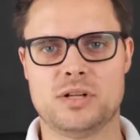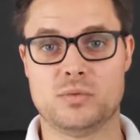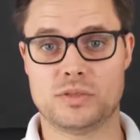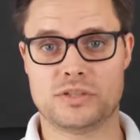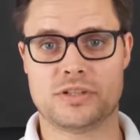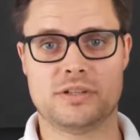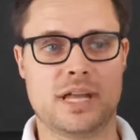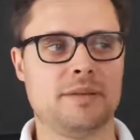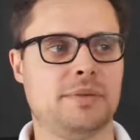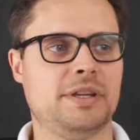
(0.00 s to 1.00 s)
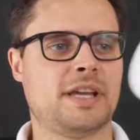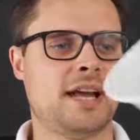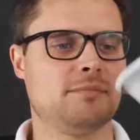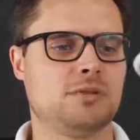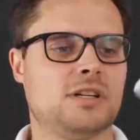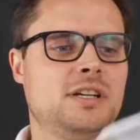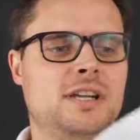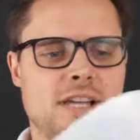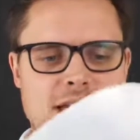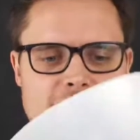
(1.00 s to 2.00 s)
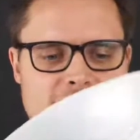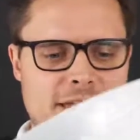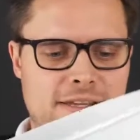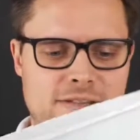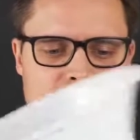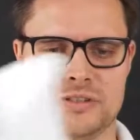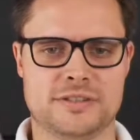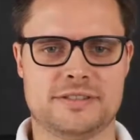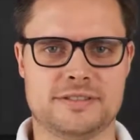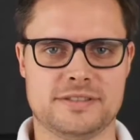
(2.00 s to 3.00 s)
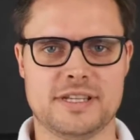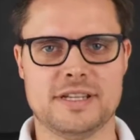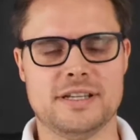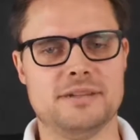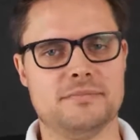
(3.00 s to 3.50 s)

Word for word: on the pole with your IP camera. And you just